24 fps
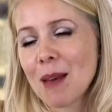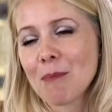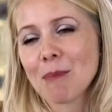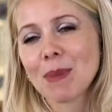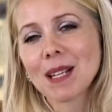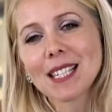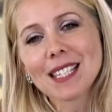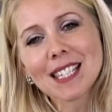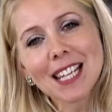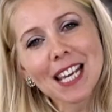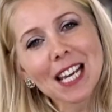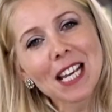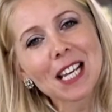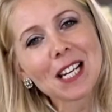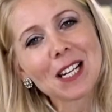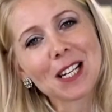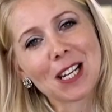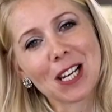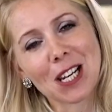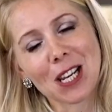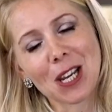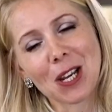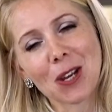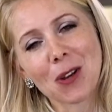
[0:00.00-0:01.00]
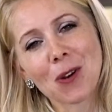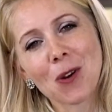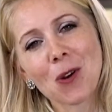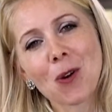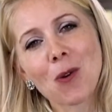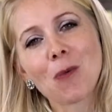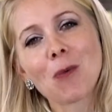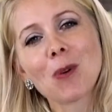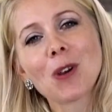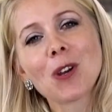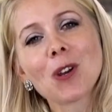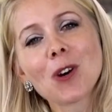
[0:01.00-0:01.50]
But secondly,
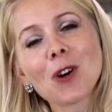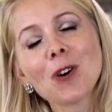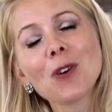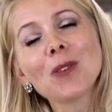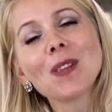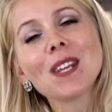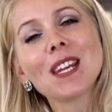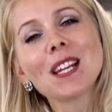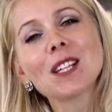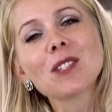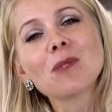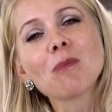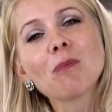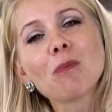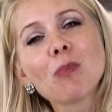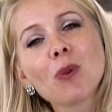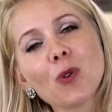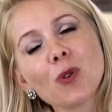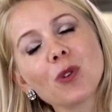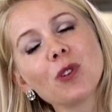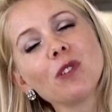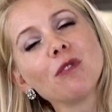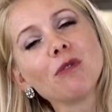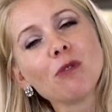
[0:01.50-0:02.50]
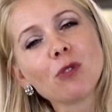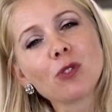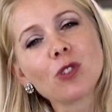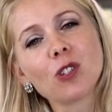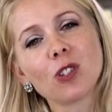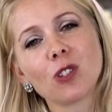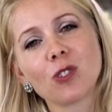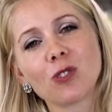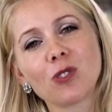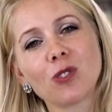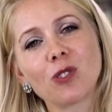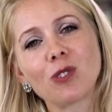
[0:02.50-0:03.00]
we know that it's important for
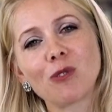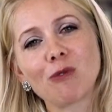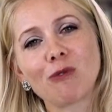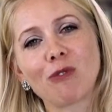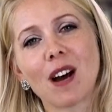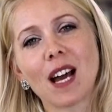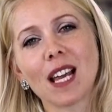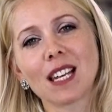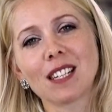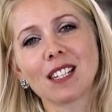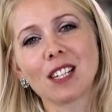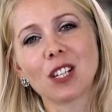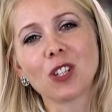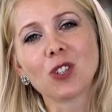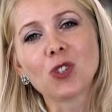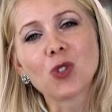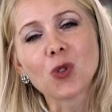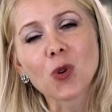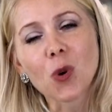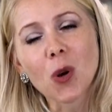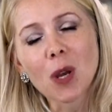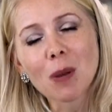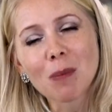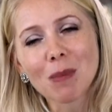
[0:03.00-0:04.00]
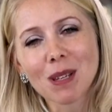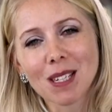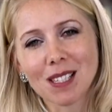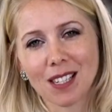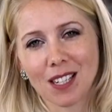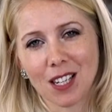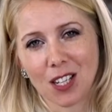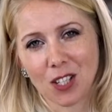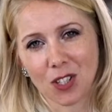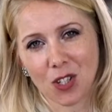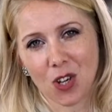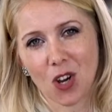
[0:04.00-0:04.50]
children to find enjoyment
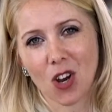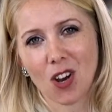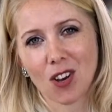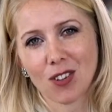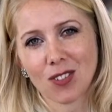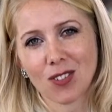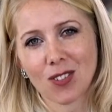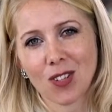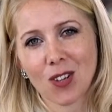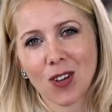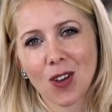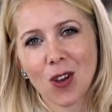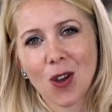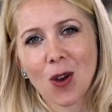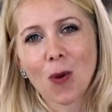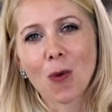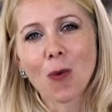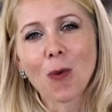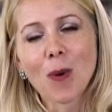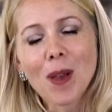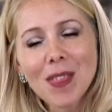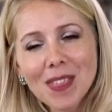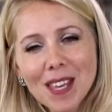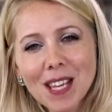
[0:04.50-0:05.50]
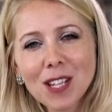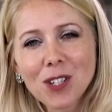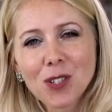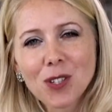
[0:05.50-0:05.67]
in a task. When they